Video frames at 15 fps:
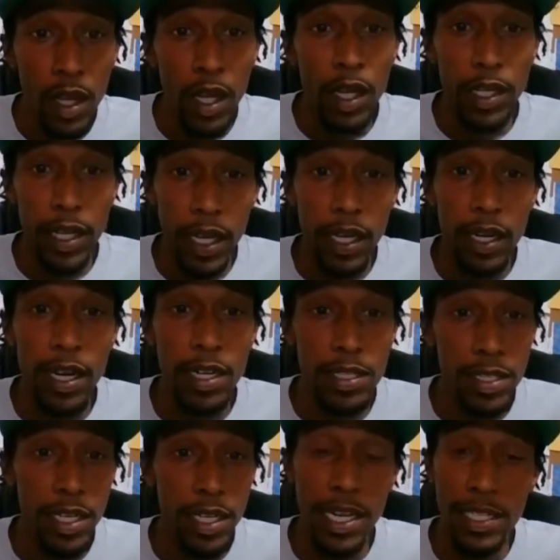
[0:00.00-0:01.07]
Yeah,
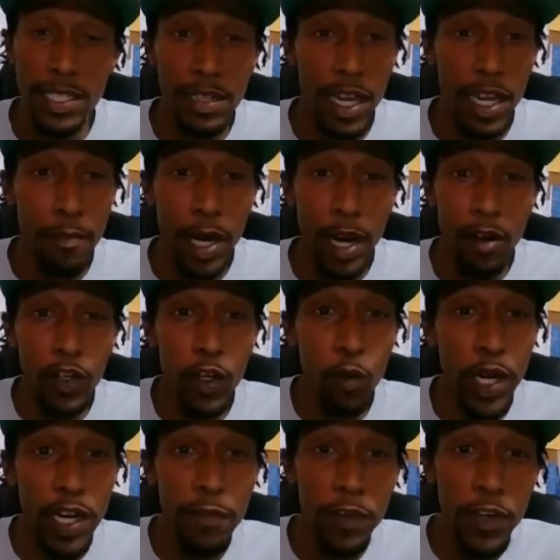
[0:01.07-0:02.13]
that's like my only
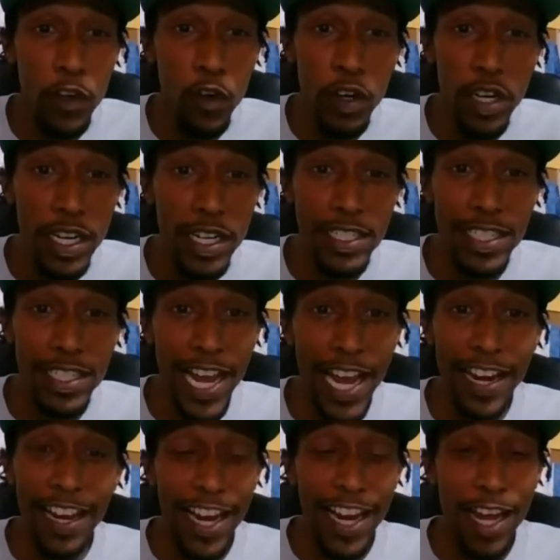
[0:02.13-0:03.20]
way of doing it. It's kind
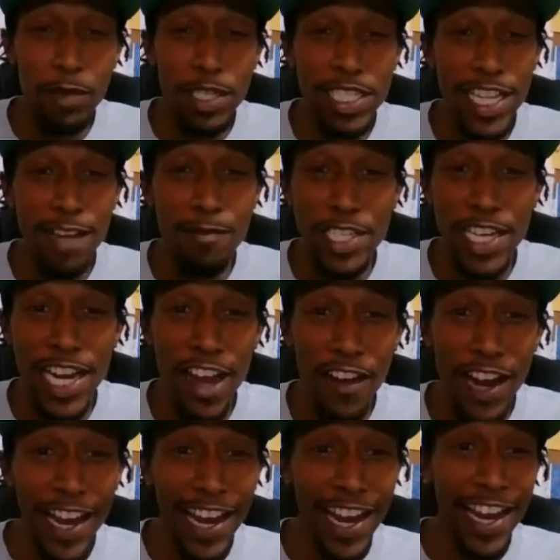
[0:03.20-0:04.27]
of like I'm a stepchild.
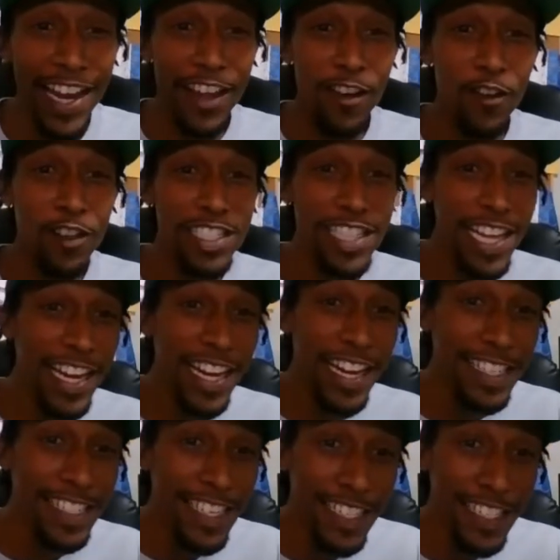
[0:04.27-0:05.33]
I can't get on
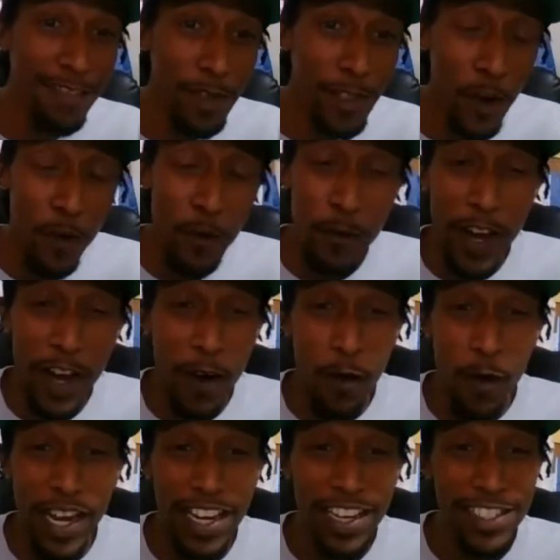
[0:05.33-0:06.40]
stage because I'm so far
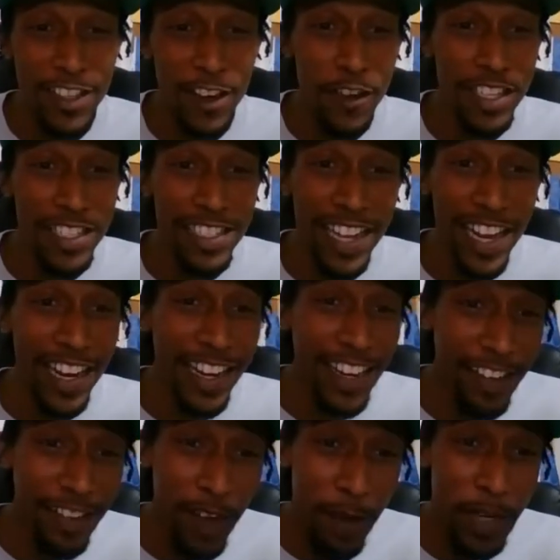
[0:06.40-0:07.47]
away. So it's
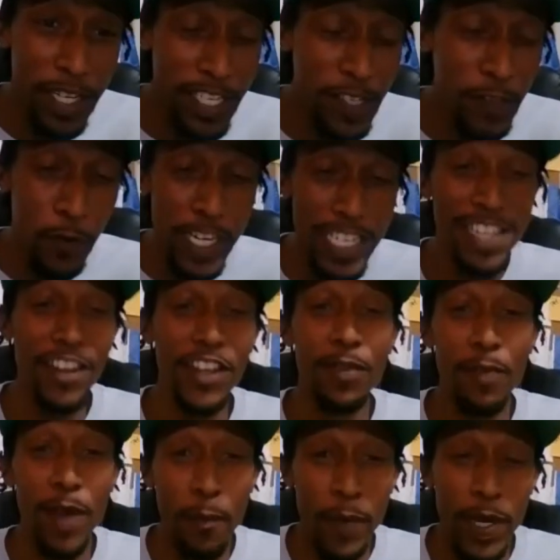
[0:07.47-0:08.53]
like, let me just reach out to
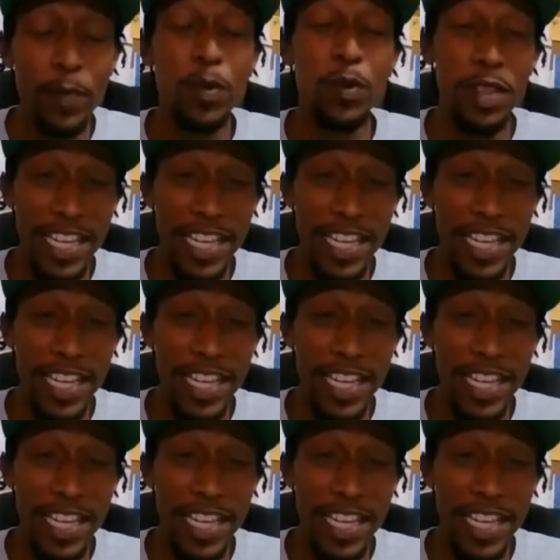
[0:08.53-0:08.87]
my people